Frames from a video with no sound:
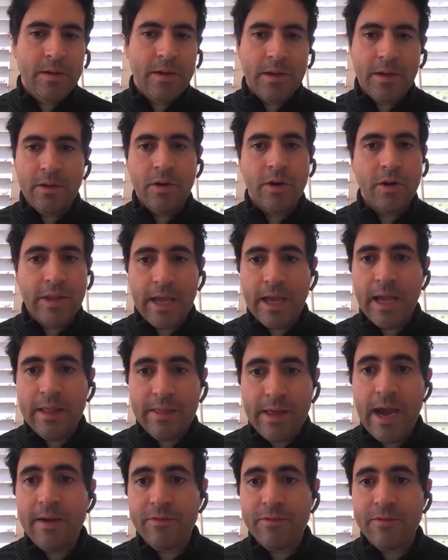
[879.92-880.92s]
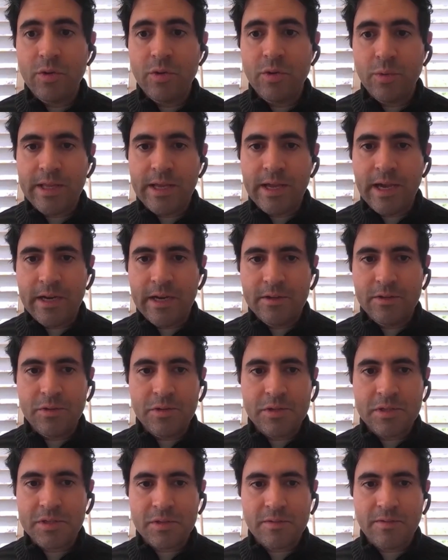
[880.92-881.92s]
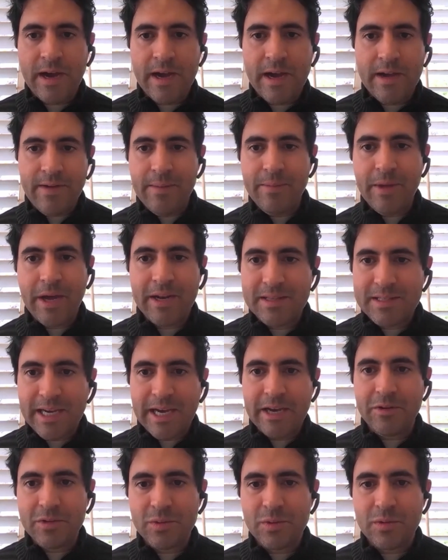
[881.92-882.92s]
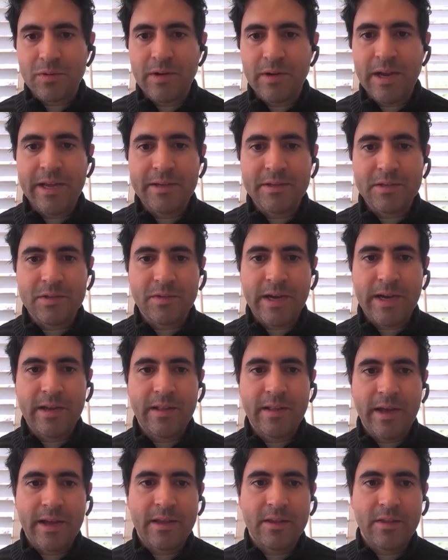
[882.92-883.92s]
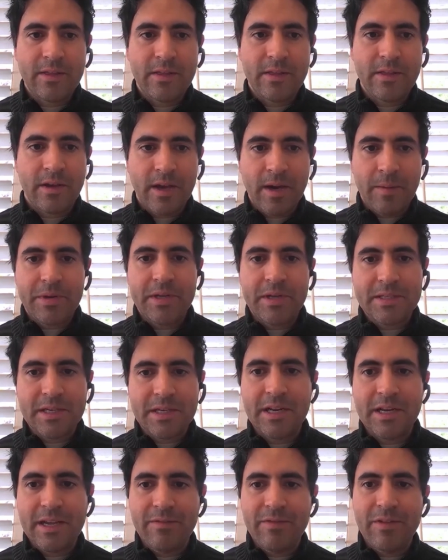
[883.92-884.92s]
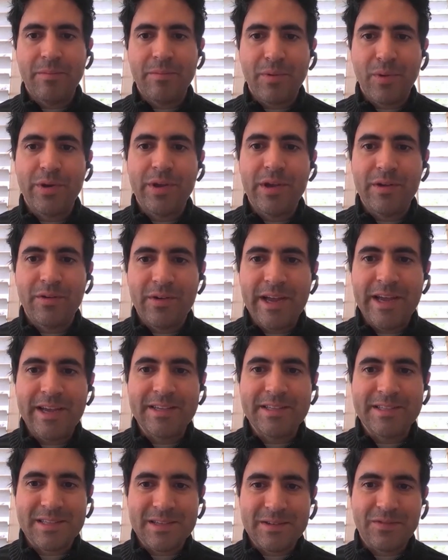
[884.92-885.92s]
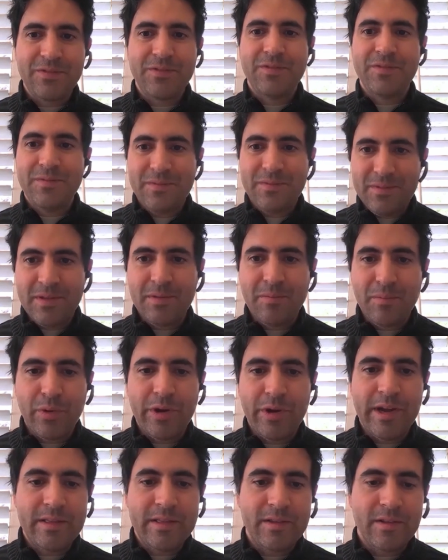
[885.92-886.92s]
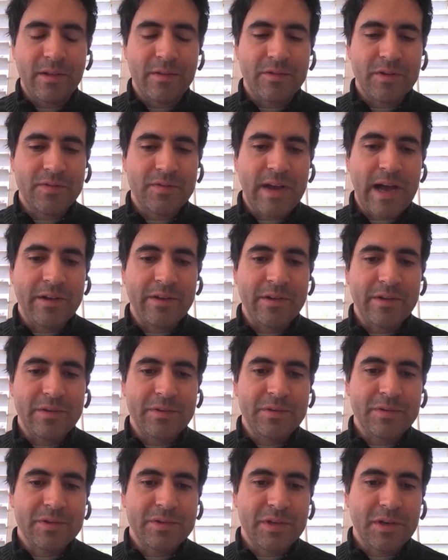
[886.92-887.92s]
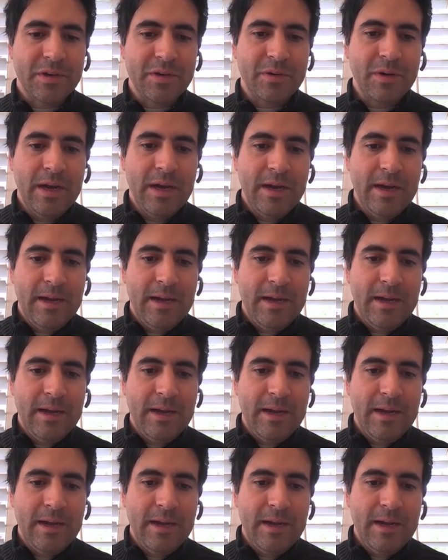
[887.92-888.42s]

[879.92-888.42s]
they have to do what they got to do to survive. I'm not entitled to a raise, right? Like, the company is going to give the employee a raise if the employee delivers value. So